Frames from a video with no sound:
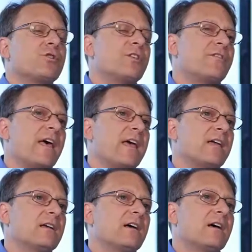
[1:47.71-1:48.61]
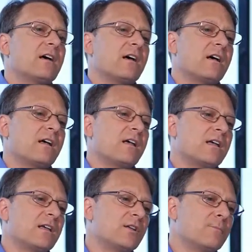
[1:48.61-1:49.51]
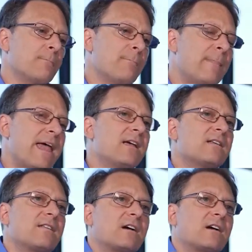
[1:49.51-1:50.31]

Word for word: so that they make